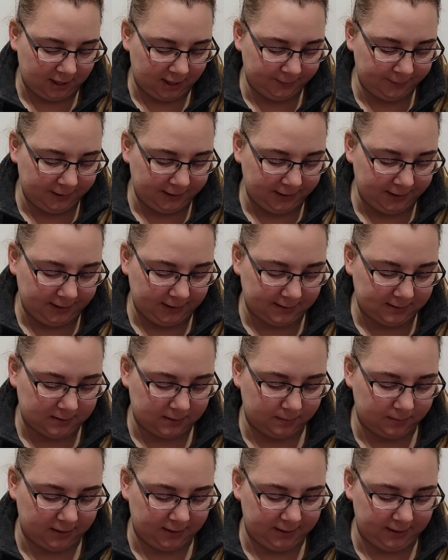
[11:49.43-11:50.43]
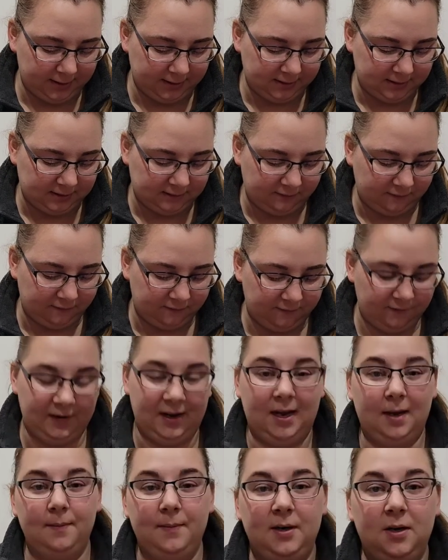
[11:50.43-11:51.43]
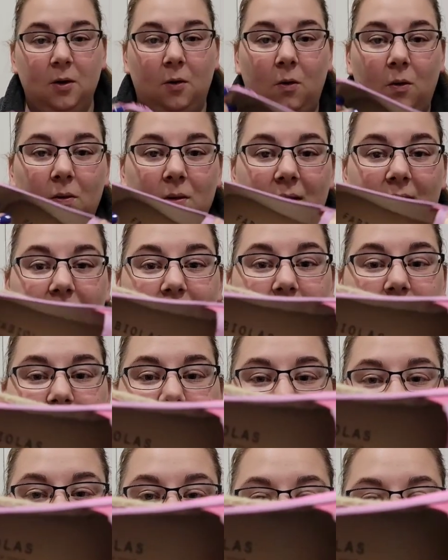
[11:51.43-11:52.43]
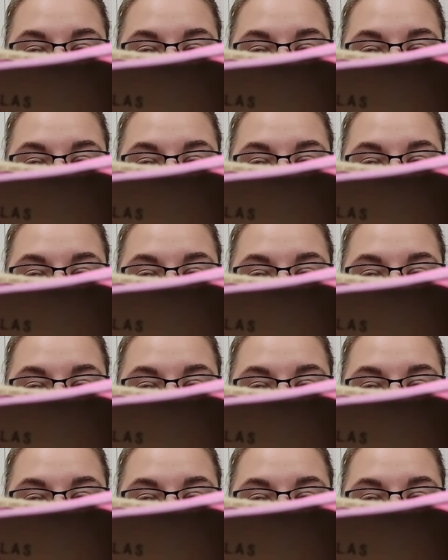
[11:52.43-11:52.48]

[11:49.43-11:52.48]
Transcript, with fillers: I'm gonna guess the brand is Fabiolas.